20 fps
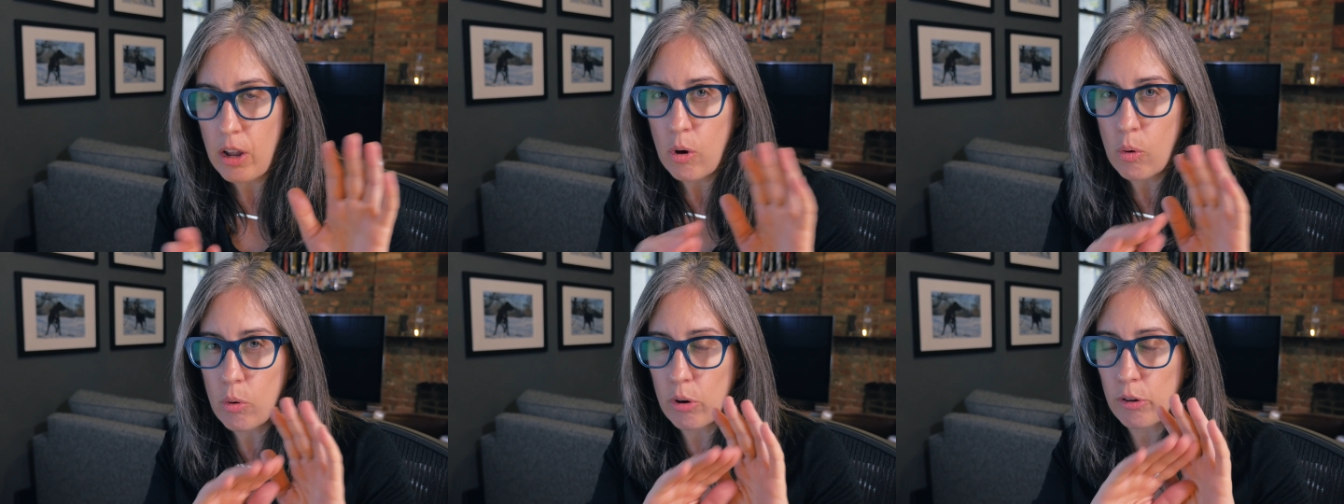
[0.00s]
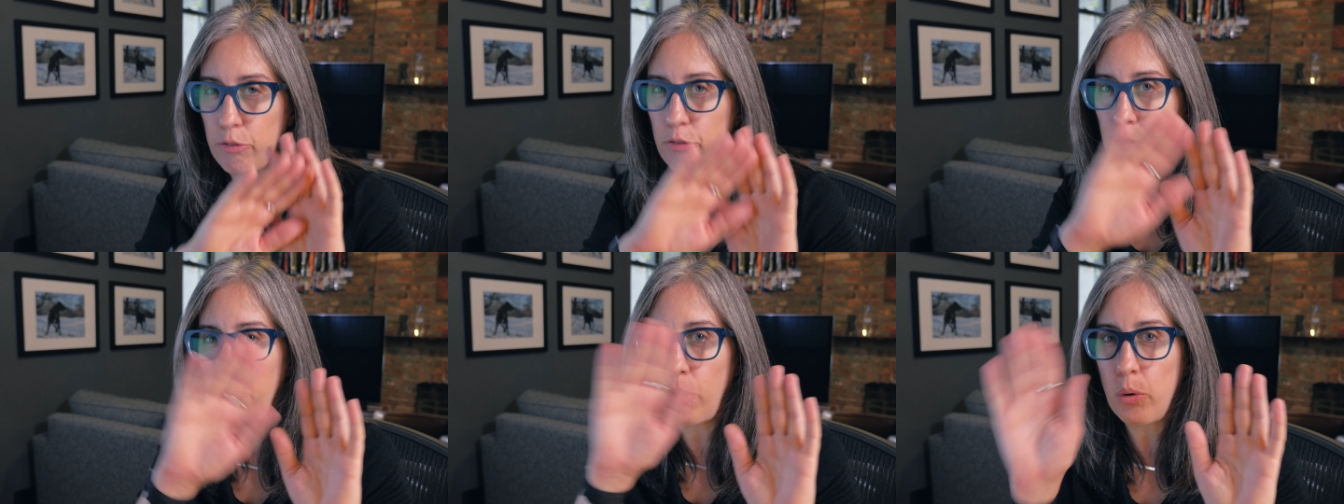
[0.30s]
or
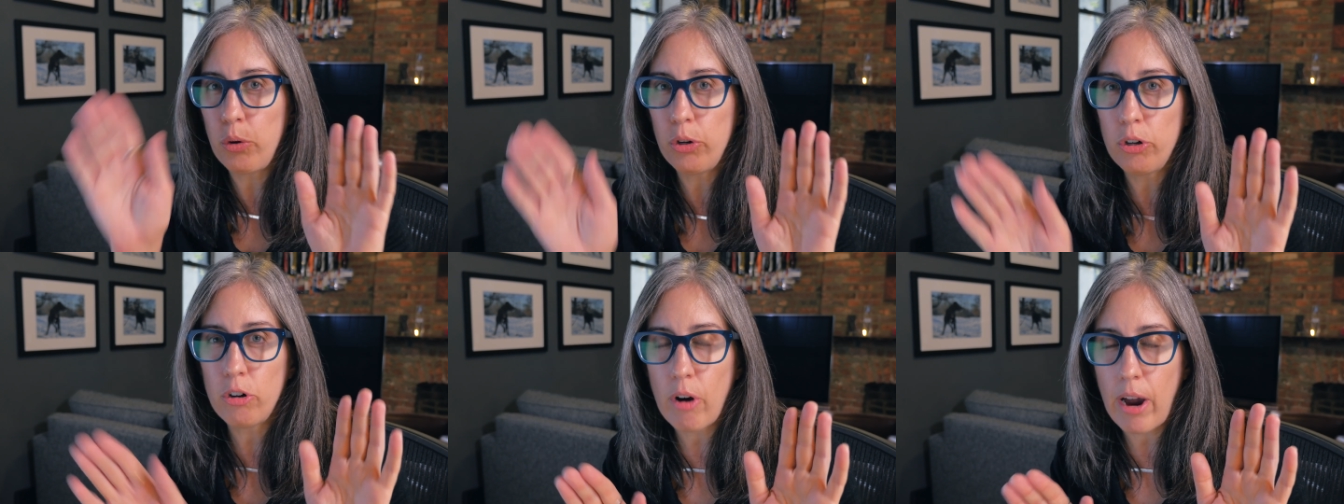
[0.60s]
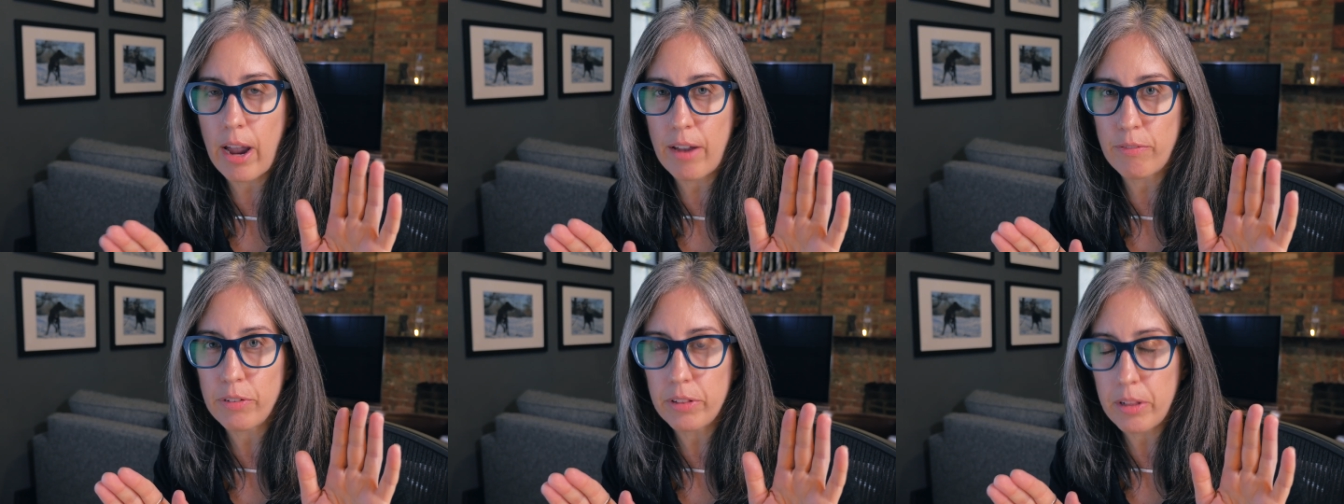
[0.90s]
a
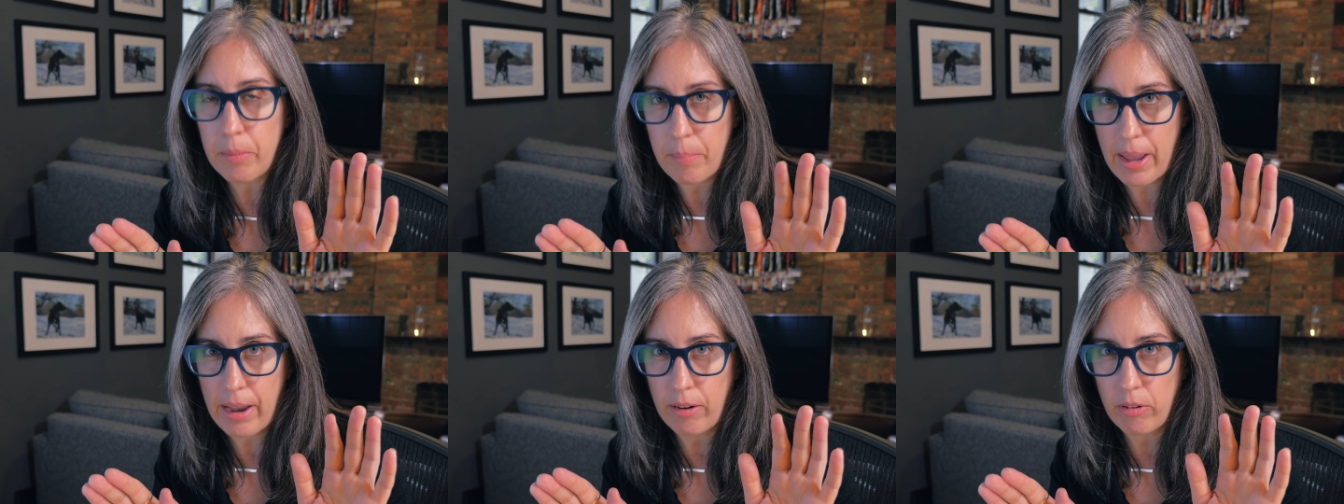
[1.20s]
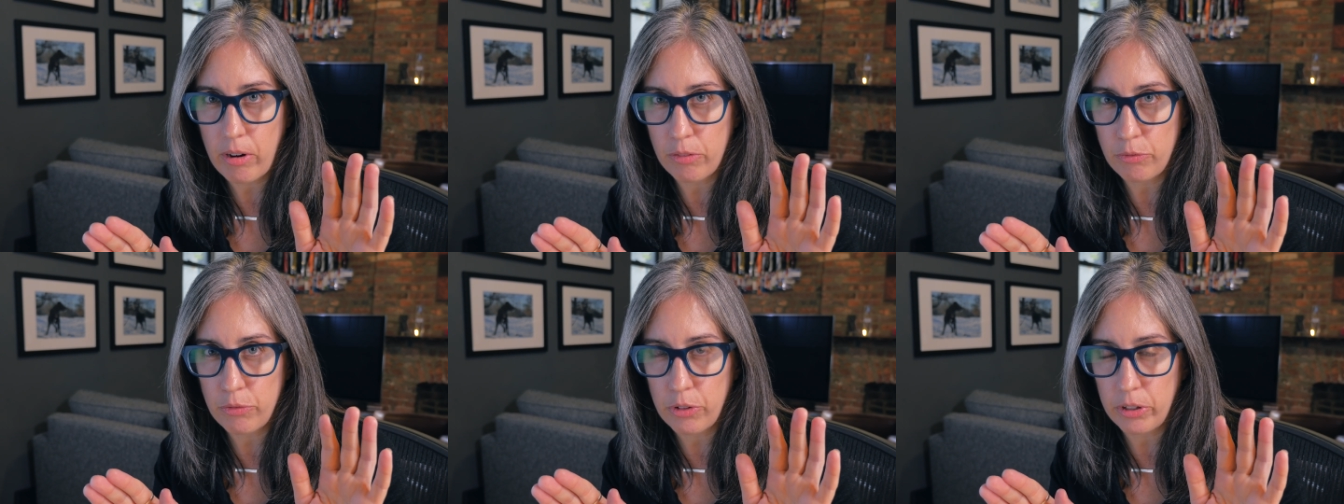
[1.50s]
photograph in the
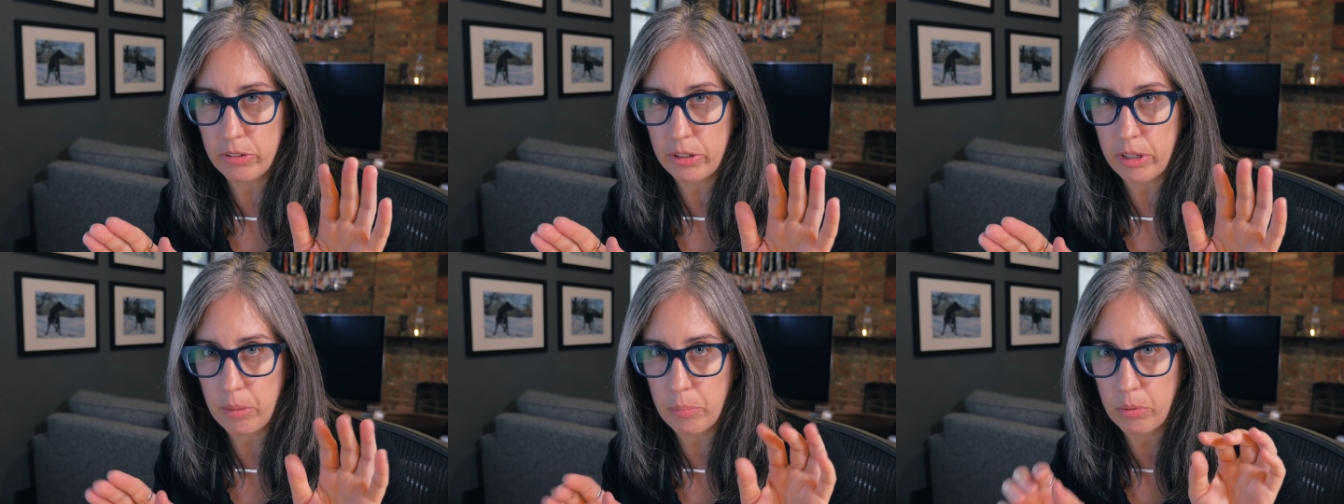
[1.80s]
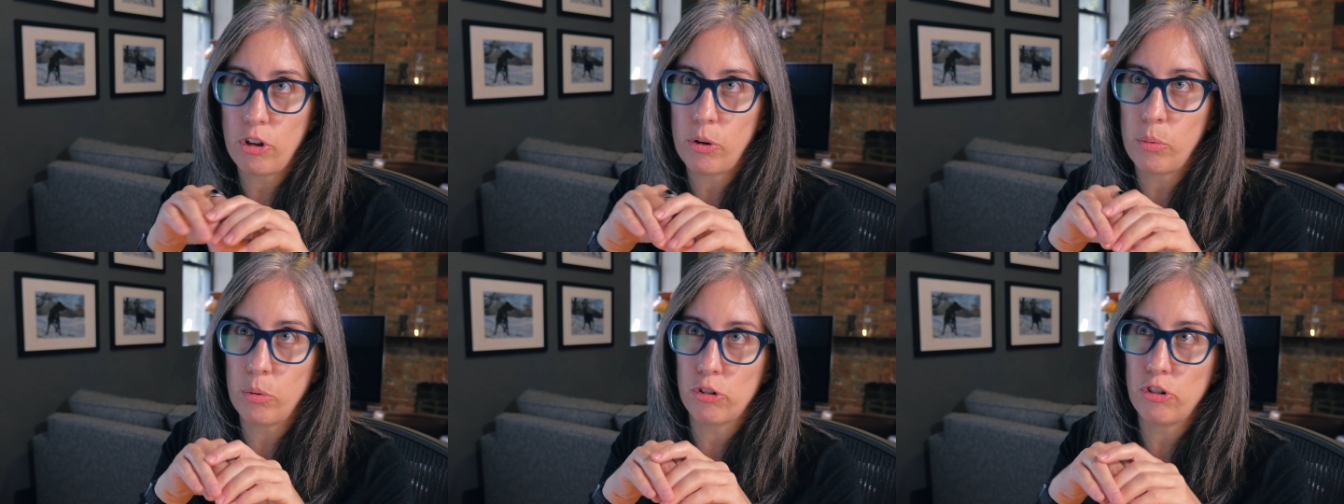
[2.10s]
background, for
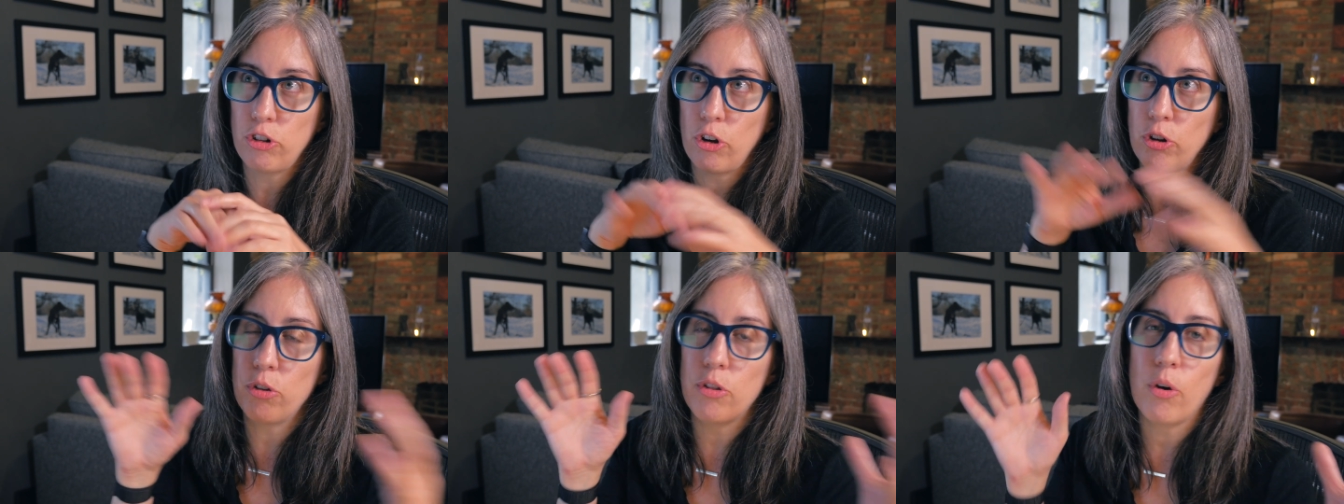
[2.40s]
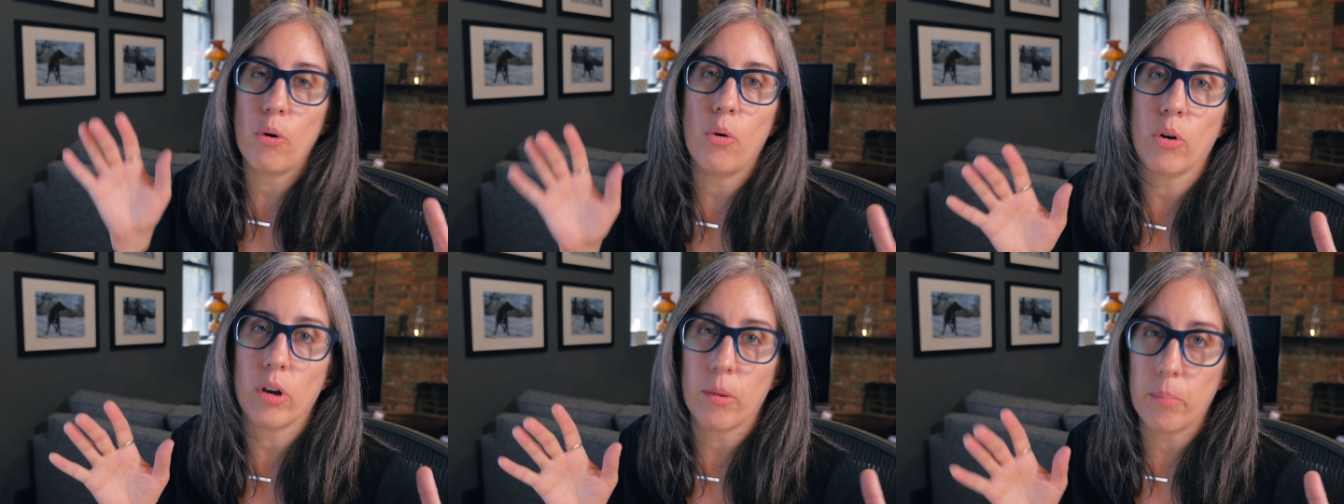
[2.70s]
example, it will show you the
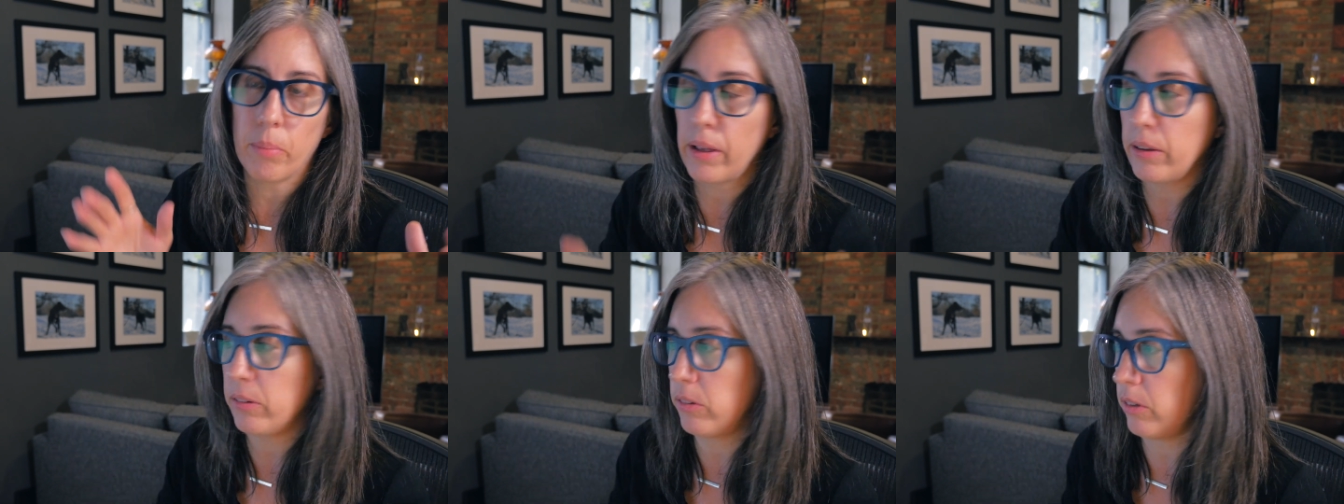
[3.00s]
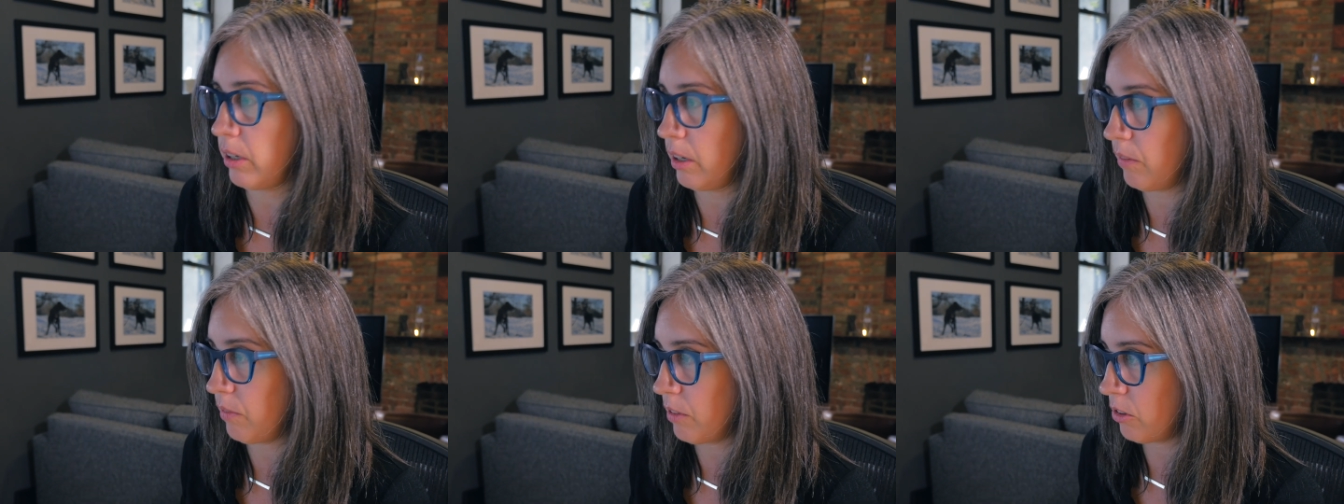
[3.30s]
whole
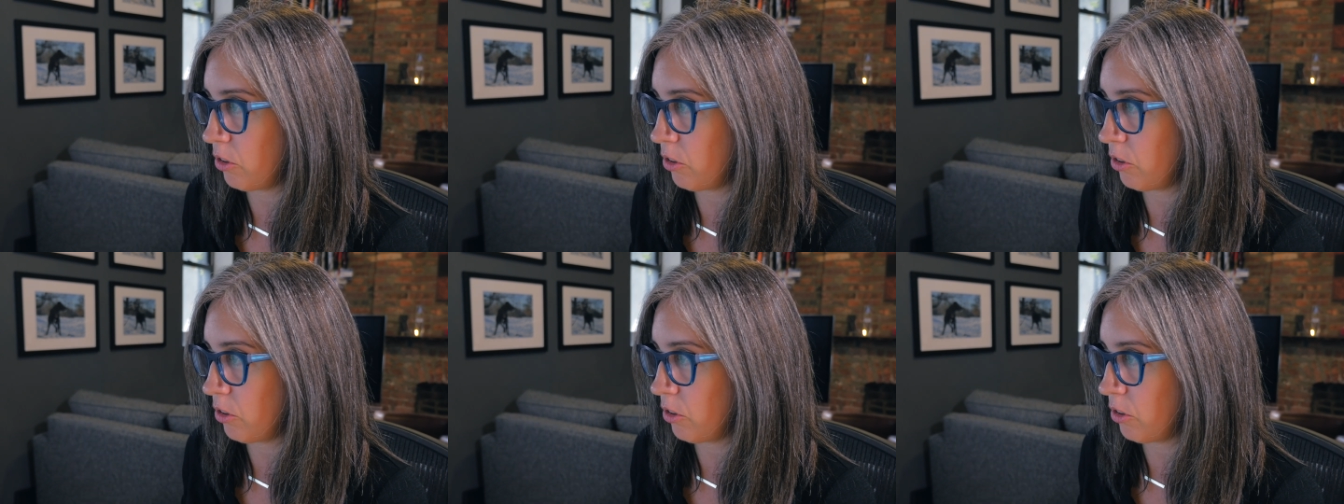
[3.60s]
complexity of the